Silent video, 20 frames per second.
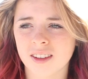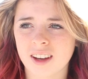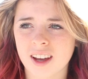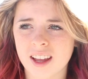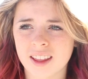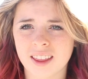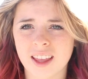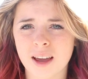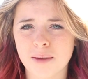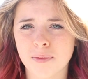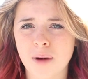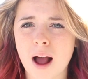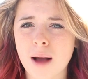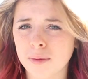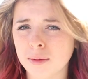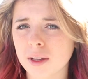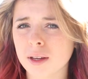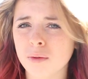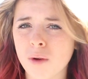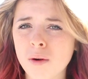and they
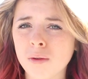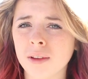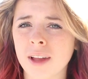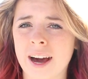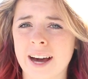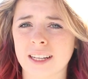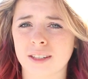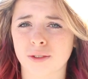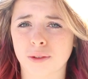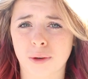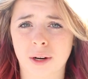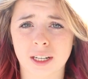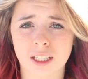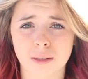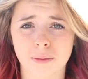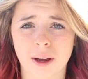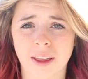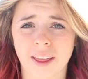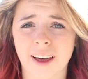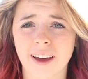probably won't last for the rest
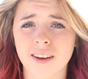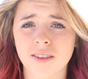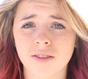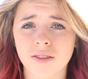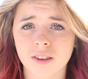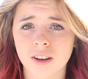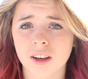of my life.